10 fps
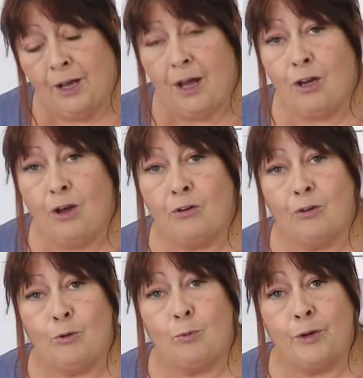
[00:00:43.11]

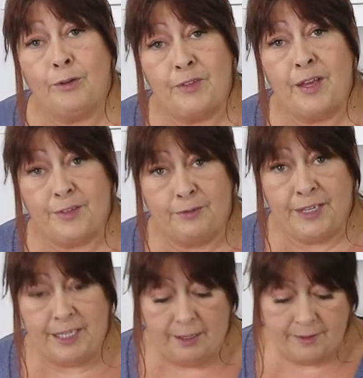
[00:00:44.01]
along one of the other
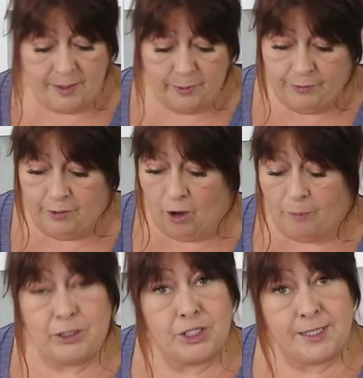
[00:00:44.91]
videos that we've
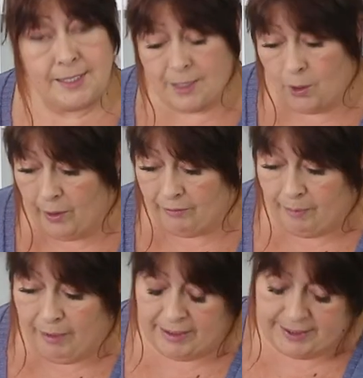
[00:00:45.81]
got. But just as a quick
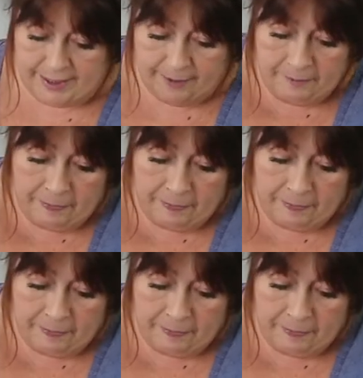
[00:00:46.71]
reminder,